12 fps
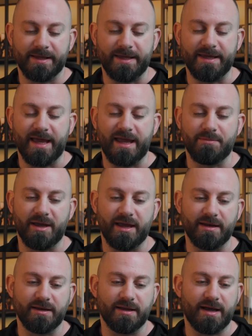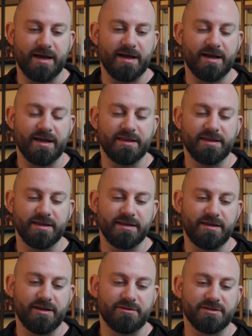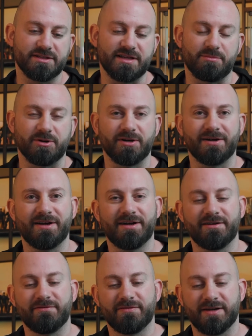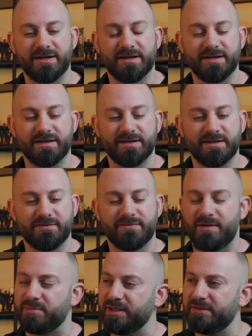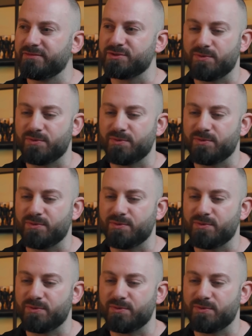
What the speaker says: he came in the summer of I believe